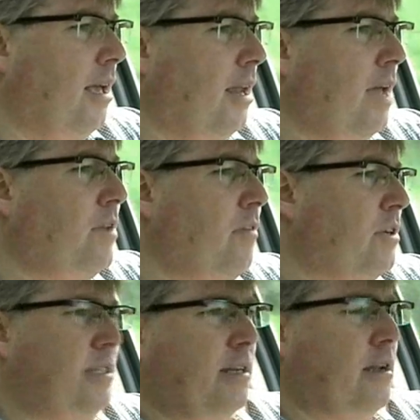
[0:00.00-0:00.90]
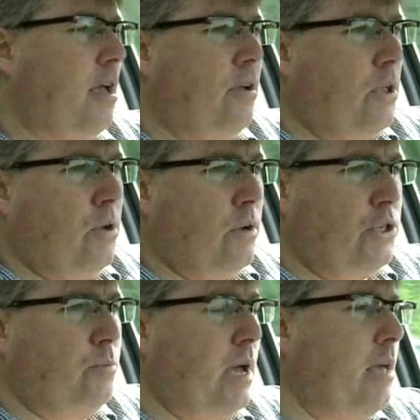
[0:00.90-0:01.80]
And I've never seen an IOU
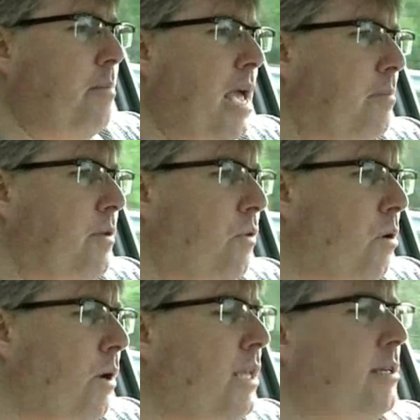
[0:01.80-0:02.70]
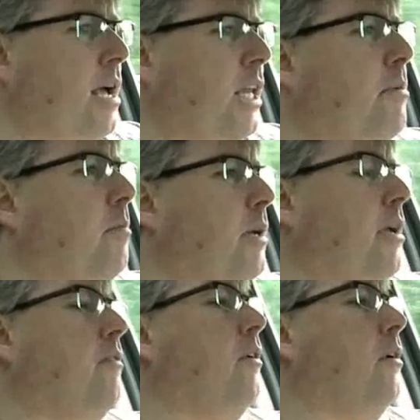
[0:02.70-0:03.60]
issued by a bank before. What are you talking about,
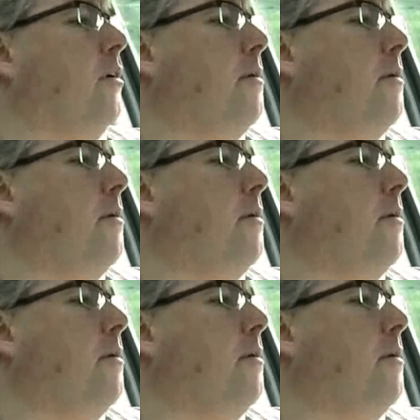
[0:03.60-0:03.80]
McKeever?